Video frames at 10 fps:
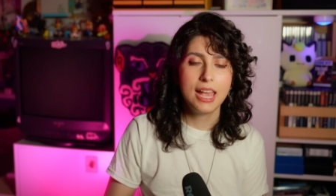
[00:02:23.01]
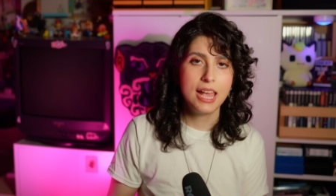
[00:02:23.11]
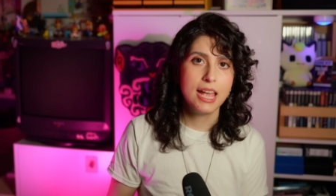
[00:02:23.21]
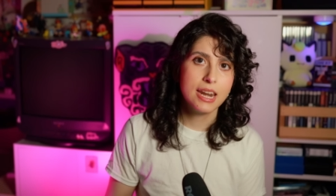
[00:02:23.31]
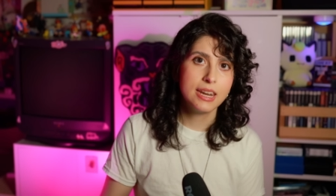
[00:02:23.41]

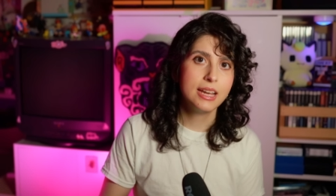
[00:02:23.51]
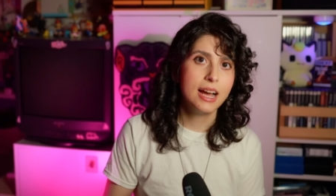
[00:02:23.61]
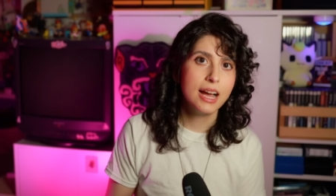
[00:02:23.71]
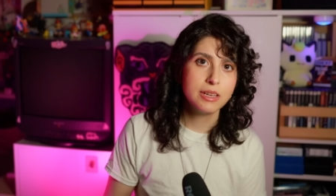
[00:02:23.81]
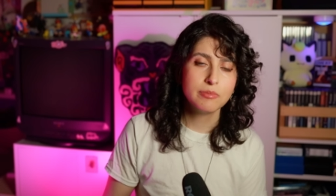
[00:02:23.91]
And
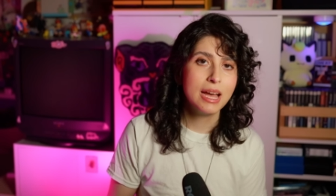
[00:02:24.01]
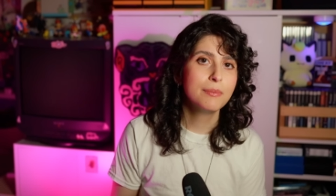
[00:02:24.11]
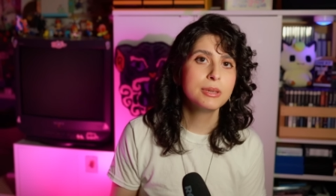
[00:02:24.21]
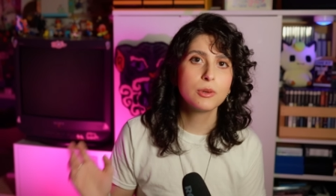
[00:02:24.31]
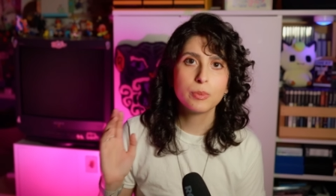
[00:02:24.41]
I am
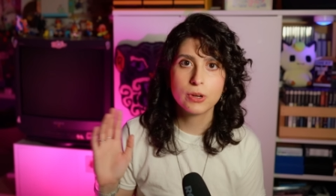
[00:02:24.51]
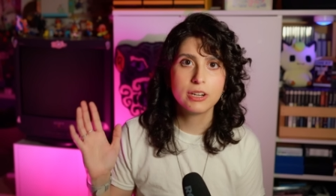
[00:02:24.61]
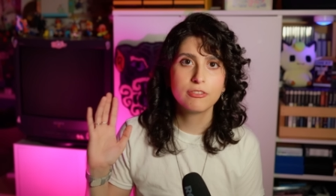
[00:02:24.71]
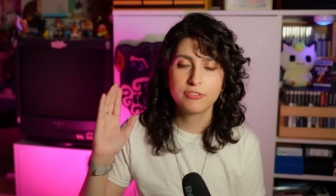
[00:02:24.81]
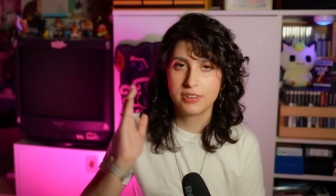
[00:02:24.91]
happy to
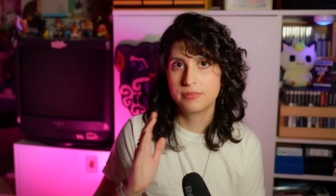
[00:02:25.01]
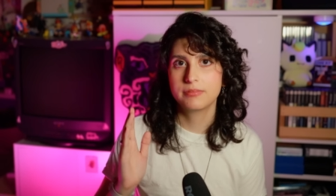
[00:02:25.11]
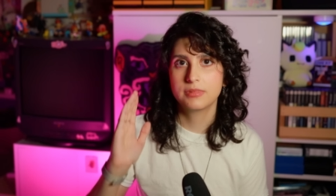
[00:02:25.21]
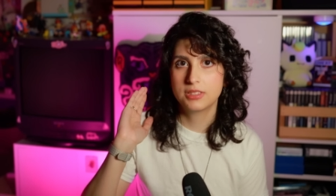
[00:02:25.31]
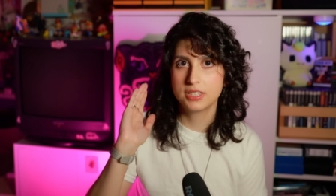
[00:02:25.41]
report
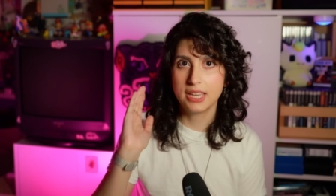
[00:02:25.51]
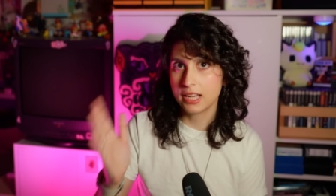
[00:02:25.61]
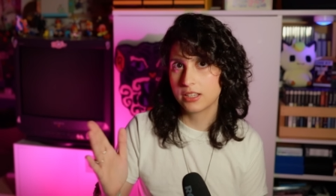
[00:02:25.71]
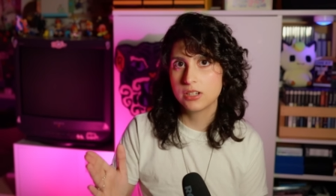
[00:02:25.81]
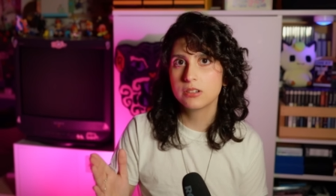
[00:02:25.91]
from the
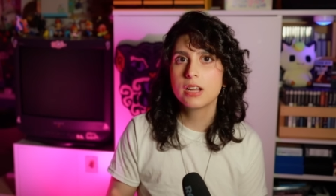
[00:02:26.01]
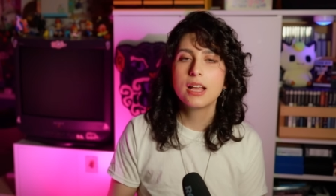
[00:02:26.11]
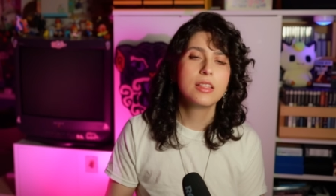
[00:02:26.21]
get-go